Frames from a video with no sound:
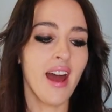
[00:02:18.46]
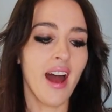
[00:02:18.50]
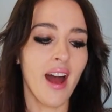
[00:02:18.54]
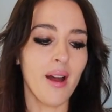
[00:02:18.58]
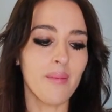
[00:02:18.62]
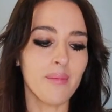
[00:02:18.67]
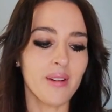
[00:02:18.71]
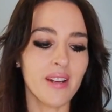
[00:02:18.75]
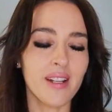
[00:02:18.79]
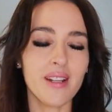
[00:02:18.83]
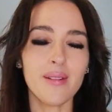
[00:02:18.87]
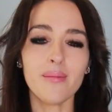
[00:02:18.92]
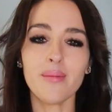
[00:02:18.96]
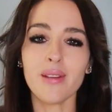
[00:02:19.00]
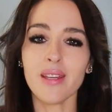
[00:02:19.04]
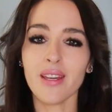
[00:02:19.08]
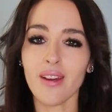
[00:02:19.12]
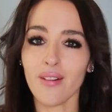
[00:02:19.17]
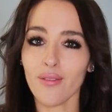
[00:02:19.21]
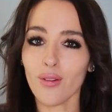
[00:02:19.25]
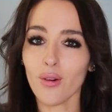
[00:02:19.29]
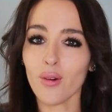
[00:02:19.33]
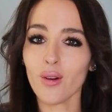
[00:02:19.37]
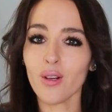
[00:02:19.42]
I'm gonna be,
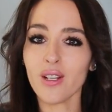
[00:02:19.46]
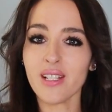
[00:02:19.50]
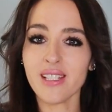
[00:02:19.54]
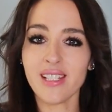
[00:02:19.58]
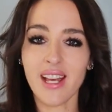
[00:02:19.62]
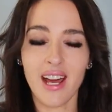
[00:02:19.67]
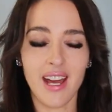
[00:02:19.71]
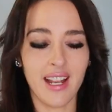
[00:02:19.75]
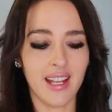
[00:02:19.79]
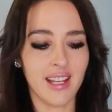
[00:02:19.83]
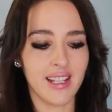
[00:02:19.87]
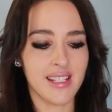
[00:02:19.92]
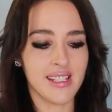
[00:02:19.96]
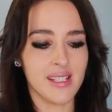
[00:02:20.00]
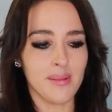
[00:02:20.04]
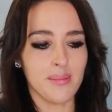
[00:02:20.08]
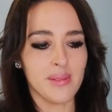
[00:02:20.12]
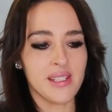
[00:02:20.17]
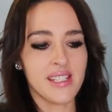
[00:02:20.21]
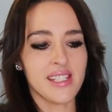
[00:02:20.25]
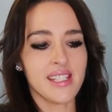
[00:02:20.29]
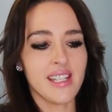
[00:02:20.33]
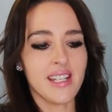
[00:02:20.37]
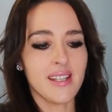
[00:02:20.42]
of course, adding some
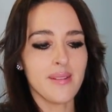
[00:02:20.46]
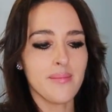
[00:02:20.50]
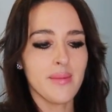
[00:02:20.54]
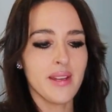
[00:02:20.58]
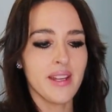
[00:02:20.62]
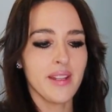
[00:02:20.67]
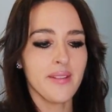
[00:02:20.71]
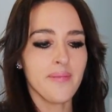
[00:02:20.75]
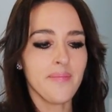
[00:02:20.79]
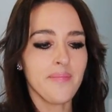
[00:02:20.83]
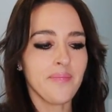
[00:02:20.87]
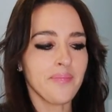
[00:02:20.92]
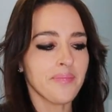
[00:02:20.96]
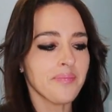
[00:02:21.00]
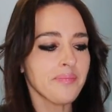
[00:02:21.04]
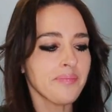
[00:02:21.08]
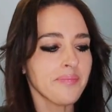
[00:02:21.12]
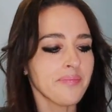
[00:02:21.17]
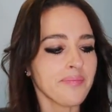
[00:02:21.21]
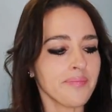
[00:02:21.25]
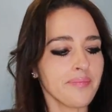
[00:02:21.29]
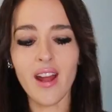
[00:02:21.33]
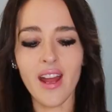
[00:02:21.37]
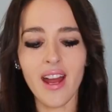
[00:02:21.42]
cinnamon.
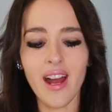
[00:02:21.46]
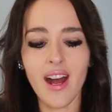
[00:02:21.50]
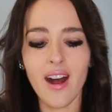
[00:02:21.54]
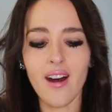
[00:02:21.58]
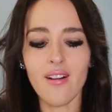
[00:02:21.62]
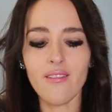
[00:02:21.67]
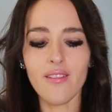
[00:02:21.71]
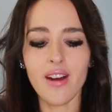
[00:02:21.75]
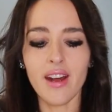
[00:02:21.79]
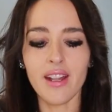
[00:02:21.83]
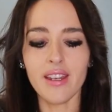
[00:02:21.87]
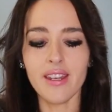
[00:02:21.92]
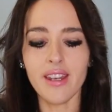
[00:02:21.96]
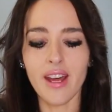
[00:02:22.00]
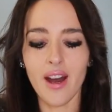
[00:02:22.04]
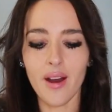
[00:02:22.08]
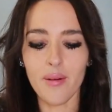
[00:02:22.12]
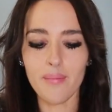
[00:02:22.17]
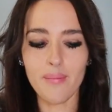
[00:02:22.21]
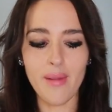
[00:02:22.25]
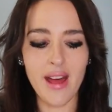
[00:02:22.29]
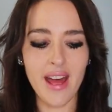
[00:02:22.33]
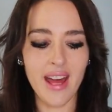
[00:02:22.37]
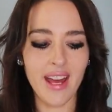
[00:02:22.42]
Here I have
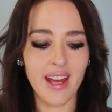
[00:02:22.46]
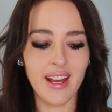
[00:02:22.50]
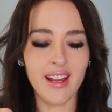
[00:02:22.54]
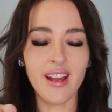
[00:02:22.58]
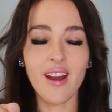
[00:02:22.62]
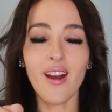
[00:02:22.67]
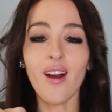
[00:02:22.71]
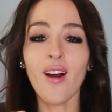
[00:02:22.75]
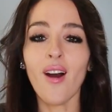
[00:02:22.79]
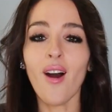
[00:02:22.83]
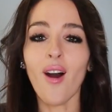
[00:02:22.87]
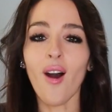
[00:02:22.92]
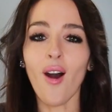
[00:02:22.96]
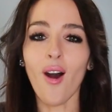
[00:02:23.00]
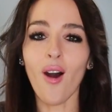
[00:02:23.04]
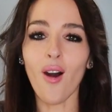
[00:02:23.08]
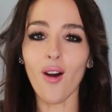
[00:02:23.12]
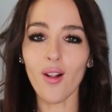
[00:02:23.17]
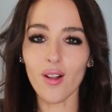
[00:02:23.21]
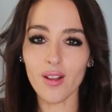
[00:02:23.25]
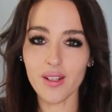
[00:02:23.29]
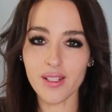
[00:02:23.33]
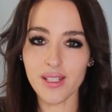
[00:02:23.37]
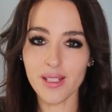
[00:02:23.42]
nutmeg,
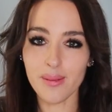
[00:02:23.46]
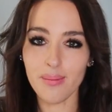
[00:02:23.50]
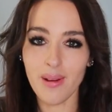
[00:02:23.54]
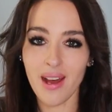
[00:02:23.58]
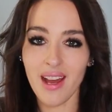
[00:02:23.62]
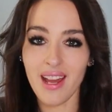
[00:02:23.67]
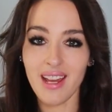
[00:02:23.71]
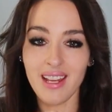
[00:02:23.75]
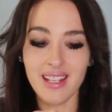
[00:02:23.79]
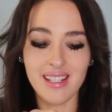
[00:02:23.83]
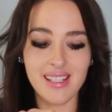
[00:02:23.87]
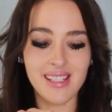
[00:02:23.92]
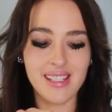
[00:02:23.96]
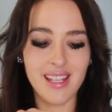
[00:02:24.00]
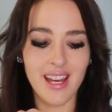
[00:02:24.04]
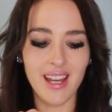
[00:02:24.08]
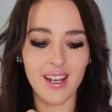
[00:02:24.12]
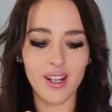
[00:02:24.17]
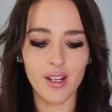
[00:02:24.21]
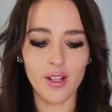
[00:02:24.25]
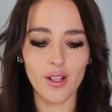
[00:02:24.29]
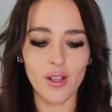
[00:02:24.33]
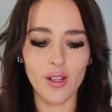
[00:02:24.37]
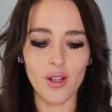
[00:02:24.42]
allspice,
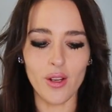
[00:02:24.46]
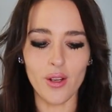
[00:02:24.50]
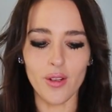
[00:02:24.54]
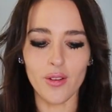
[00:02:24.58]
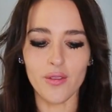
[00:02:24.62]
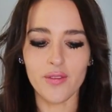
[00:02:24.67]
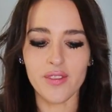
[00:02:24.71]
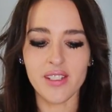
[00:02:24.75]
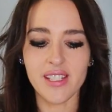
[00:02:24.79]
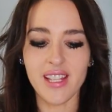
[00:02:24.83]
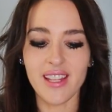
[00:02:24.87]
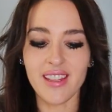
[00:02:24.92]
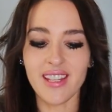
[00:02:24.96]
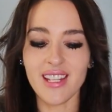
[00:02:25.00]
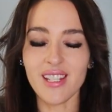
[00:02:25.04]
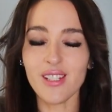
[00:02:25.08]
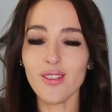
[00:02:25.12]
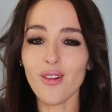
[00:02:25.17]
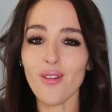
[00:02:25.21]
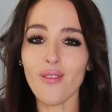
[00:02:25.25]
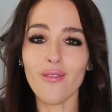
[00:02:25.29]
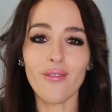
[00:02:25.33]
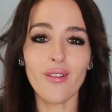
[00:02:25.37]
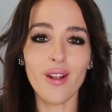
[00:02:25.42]
and cloves.
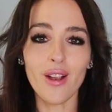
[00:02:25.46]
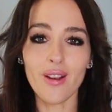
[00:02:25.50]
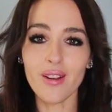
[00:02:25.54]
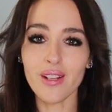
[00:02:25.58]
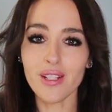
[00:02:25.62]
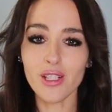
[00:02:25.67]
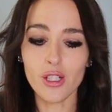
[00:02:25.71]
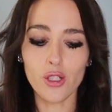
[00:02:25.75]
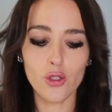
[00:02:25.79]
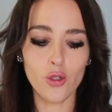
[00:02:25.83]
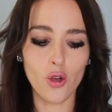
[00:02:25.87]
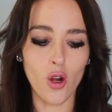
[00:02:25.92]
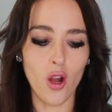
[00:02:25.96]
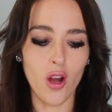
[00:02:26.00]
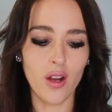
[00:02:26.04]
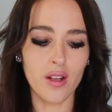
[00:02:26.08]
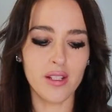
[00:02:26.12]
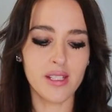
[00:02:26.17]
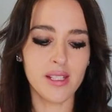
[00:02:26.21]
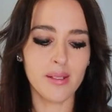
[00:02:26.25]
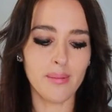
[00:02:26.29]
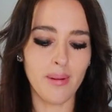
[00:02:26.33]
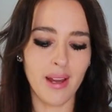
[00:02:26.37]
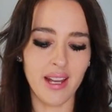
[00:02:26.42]
These are very
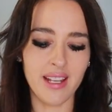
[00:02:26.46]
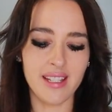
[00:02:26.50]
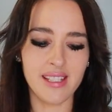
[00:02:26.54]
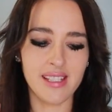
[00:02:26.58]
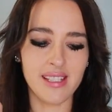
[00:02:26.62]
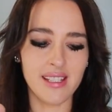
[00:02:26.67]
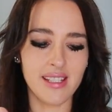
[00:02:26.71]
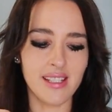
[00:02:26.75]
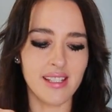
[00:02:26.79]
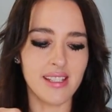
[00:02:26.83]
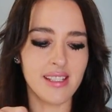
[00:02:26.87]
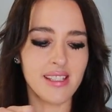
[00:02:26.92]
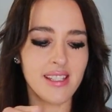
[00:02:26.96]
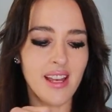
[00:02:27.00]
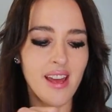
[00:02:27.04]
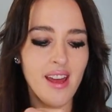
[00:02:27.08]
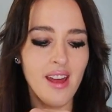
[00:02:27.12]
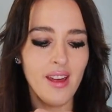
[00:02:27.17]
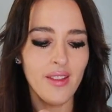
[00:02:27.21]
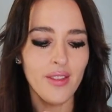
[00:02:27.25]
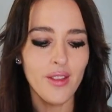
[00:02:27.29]
strong spices.